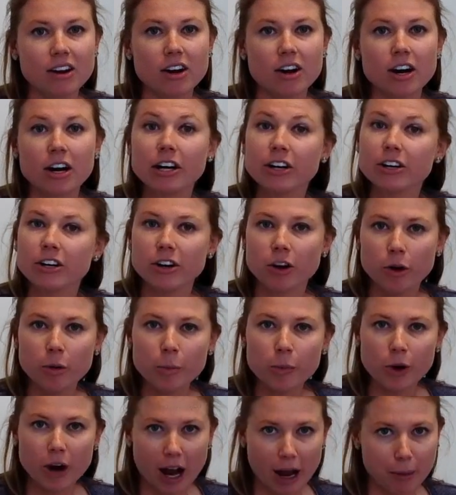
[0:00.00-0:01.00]
are no
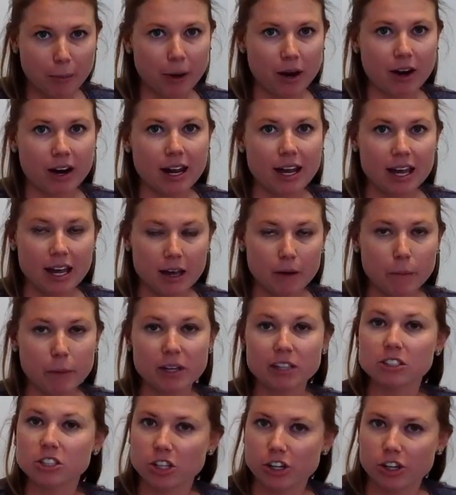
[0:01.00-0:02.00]
primary hip
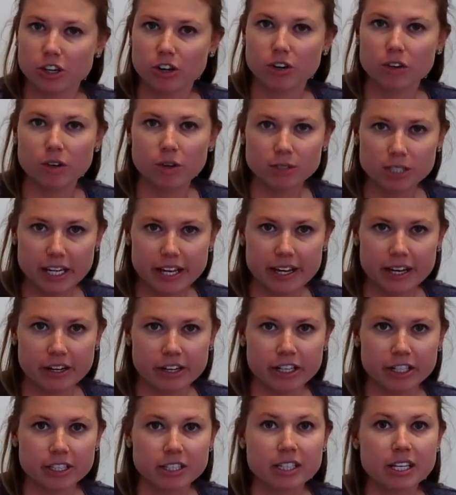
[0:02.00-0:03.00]
internal
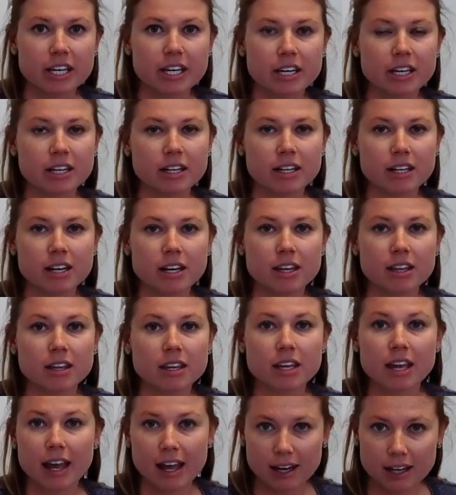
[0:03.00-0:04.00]
rotators in
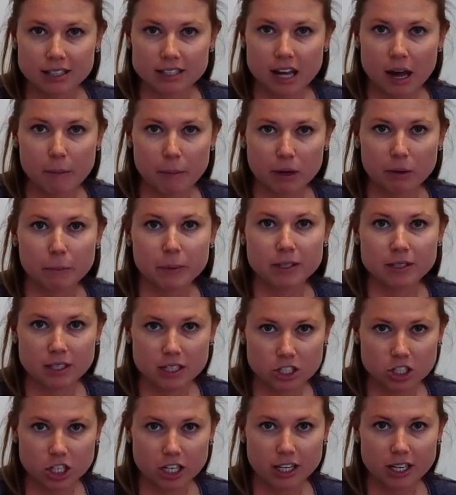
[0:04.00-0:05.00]
the anatomic
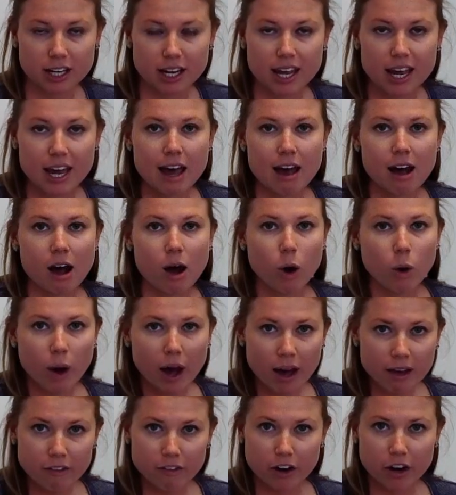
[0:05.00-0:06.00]
position.
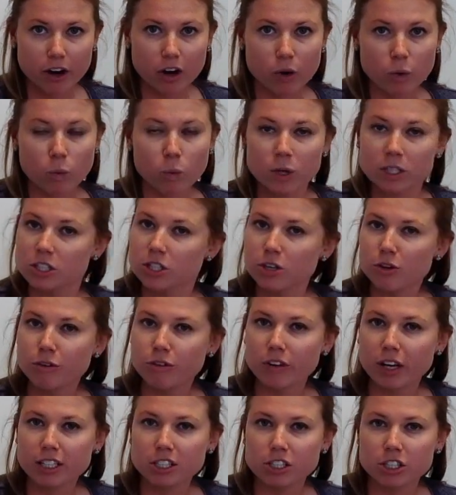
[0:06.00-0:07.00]
However, once you
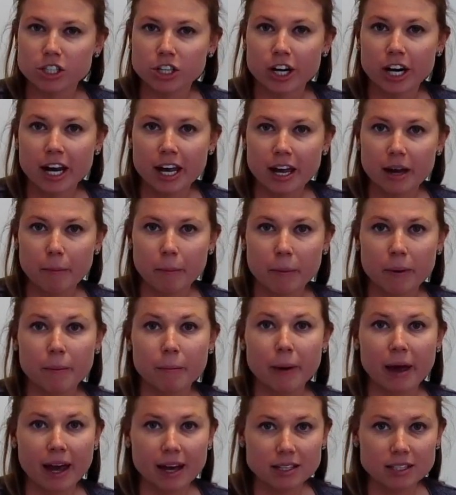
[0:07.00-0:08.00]
flex your hip
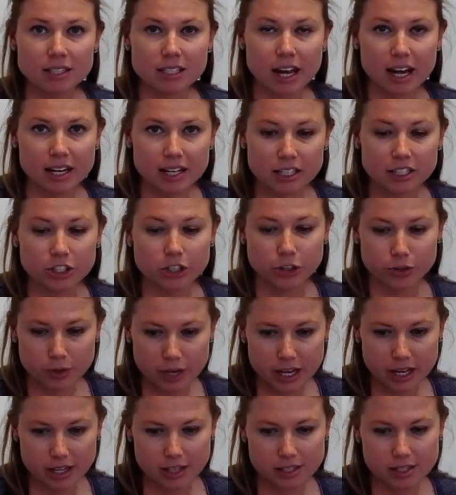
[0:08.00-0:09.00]
past 90
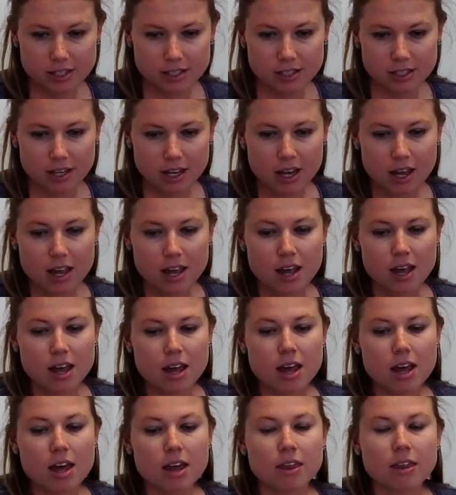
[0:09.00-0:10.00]
degrees,
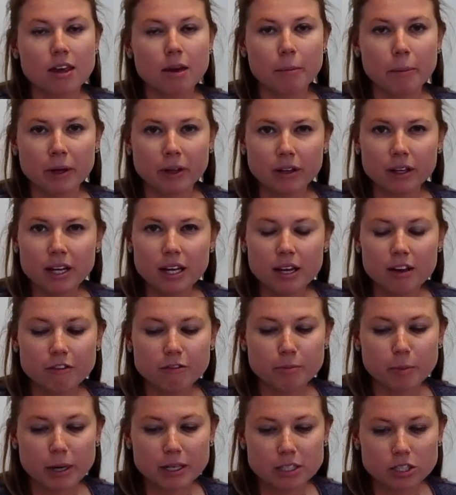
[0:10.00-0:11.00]
the ability
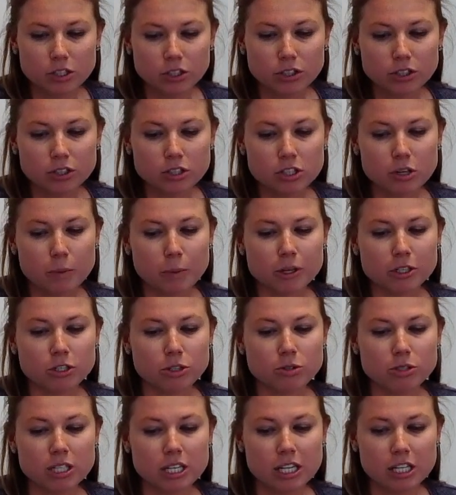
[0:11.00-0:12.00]
of muscles to
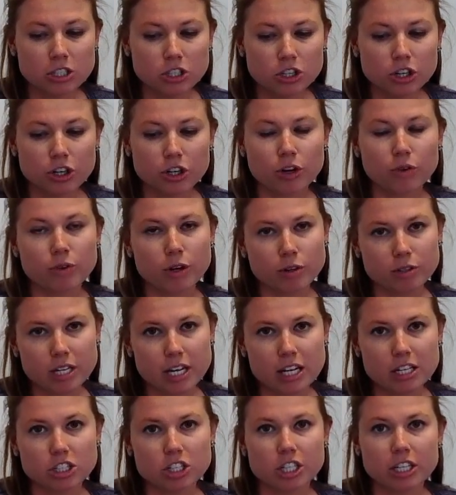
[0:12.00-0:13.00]
produce internal
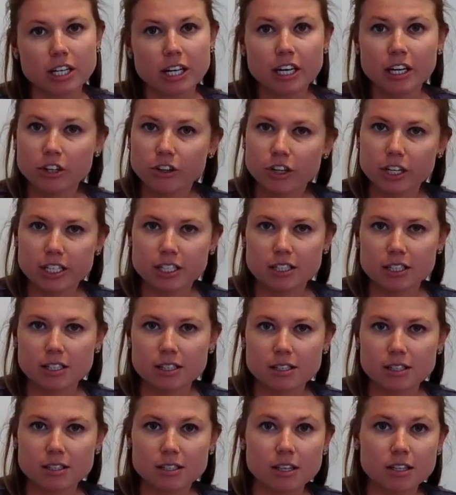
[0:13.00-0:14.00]
rotation
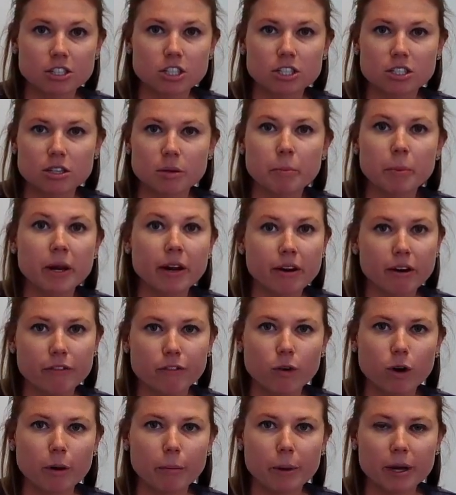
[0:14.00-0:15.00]
increases, such as the
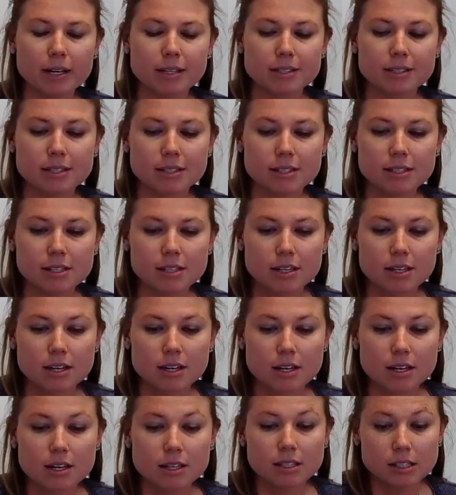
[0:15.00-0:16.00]
piriformis.
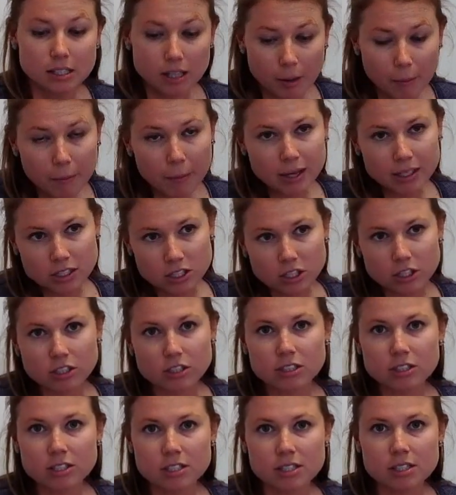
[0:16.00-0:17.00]
Some
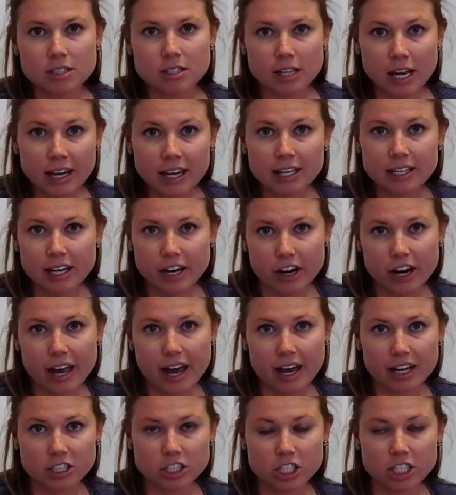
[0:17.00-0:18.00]
muscles' secondary
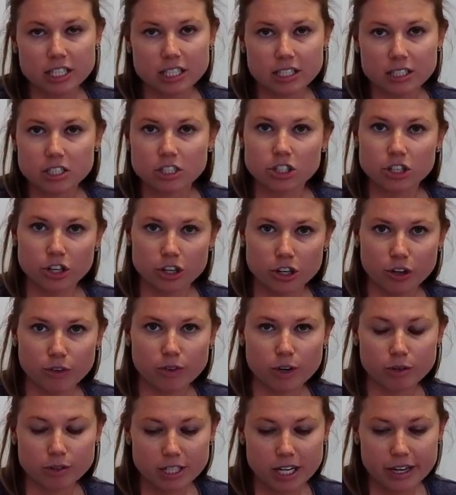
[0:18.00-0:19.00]
action is internal
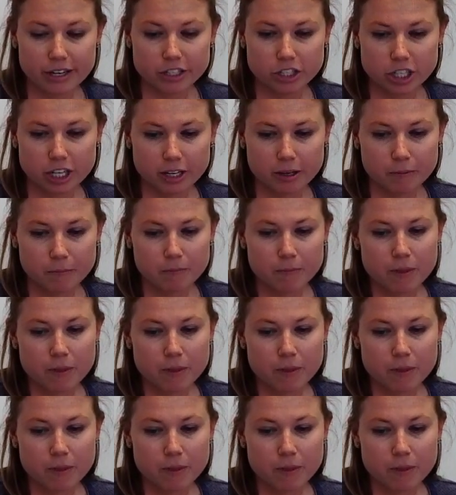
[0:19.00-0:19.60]
rotation.